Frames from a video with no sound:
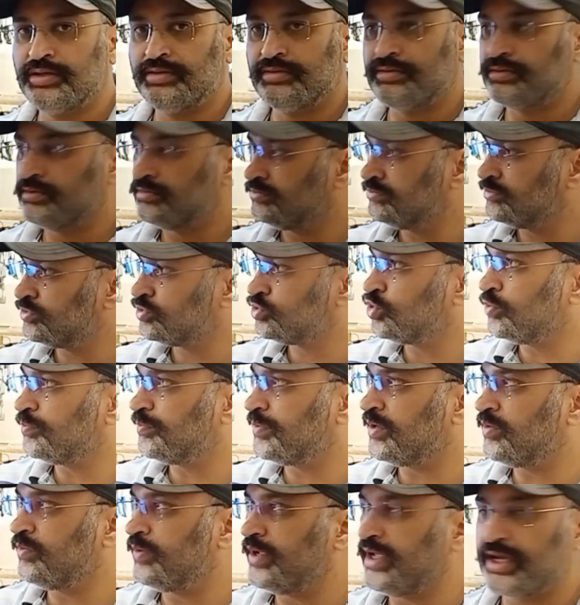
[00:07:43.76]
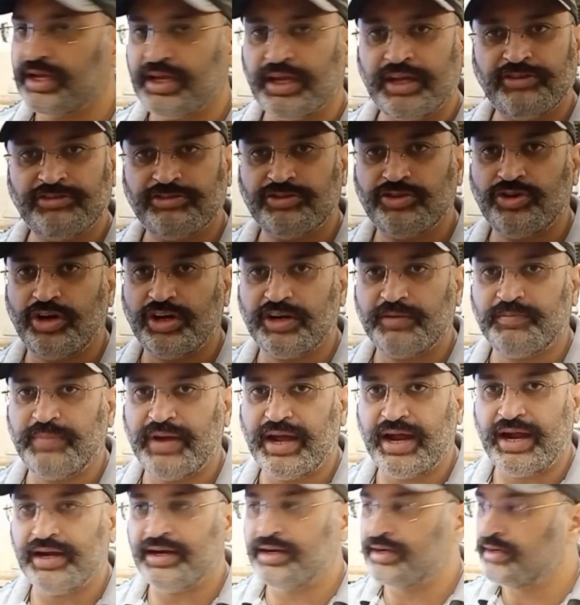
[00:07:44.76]
Super Wick is not
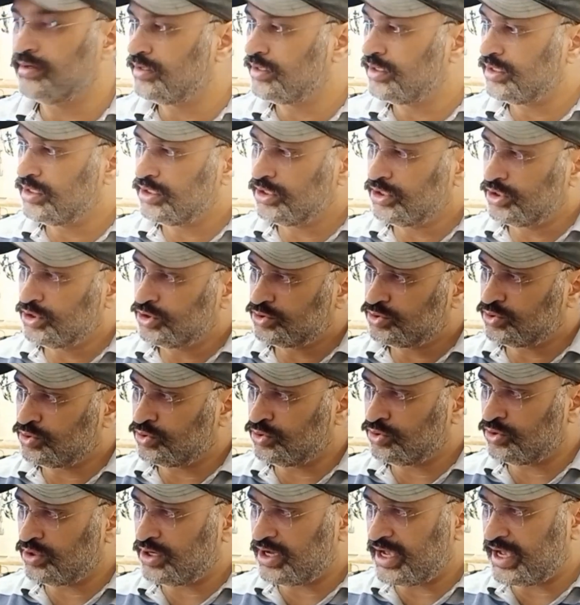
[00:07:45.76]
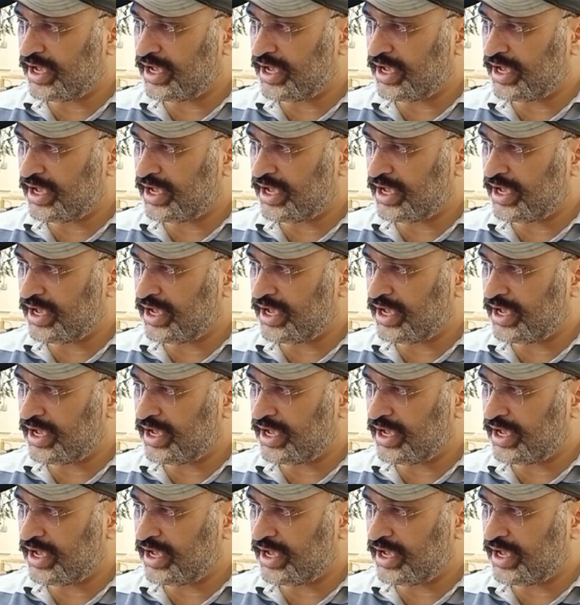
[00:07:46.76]
bad. So